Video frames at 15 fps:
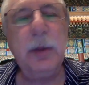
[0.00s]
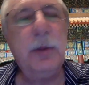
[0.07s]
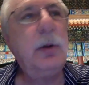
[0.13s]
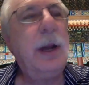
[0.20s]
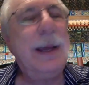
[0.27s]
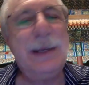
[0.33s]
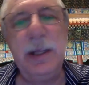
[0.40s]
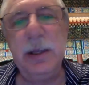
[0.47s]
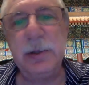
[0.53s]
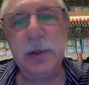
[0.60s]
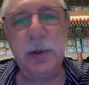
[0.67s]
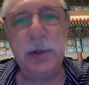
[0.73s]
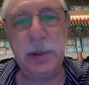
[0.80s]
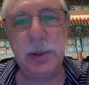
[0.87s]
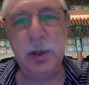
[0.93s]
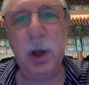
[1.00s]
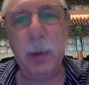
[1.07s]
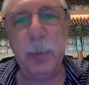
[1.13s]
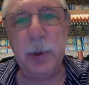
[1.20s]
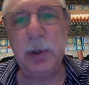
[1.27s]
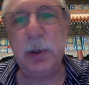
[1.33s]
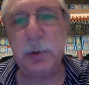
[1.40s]
Their ideas on this
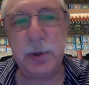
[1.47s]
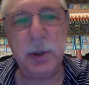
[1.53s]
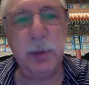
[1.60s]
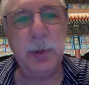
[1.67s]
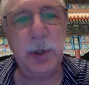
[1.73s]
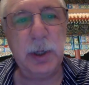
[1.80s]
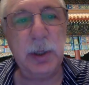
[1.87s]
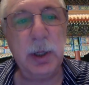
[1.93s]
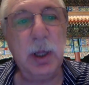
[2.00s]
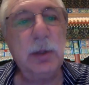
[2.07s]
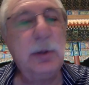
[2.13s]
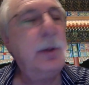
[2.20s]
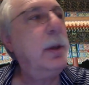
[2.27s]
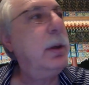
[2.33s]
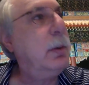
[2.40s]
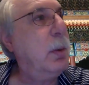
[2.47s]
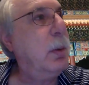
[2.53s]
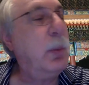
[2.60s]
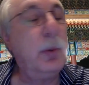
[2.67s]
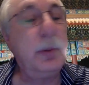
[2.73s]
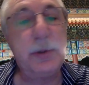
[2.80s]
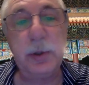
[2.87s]
topic contributed, to the
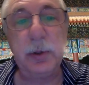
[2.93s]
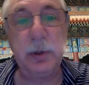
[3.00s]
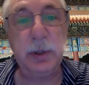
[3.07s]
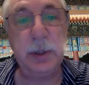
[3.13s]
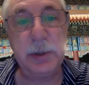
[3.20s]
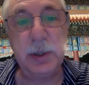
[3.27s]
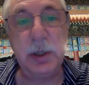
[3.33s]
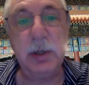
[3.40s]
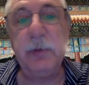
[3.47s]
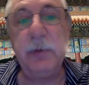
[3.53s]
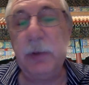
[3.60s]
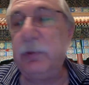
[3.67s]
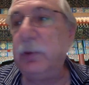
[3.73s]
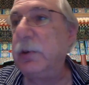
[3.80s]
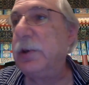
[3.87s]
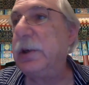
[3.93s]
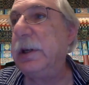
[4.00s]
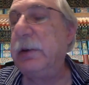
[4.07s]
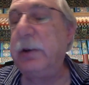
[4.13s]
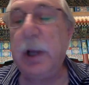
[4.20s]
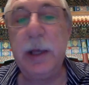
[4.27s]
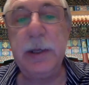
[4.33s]
global circulation of
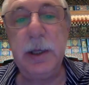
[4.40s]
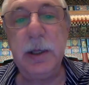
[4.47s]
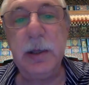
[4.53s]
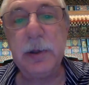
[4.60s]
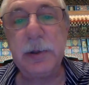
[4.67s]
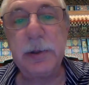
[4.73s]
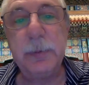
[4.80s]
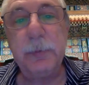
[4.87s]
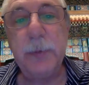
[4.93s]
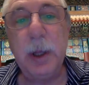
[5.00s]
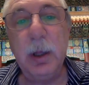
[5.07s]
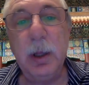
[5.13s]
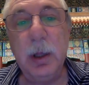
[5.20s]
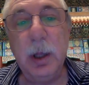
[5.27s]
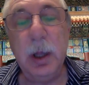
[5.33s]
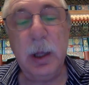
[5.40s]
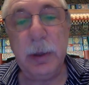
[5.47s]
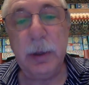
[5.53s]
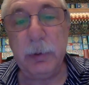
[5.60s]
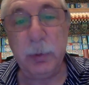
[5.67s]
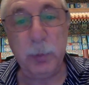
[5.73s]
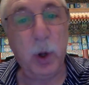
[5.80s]
evolutionary ideas.
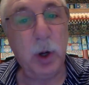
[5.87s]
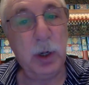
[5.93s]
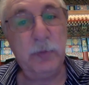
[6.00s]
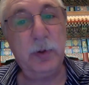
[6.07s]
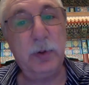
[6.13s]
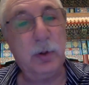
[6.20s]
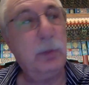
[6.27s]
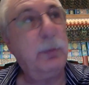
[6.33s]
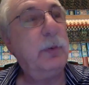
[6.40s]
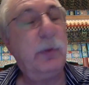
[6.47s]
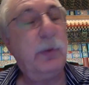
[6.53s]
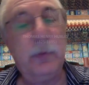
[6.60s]
They were part of a group of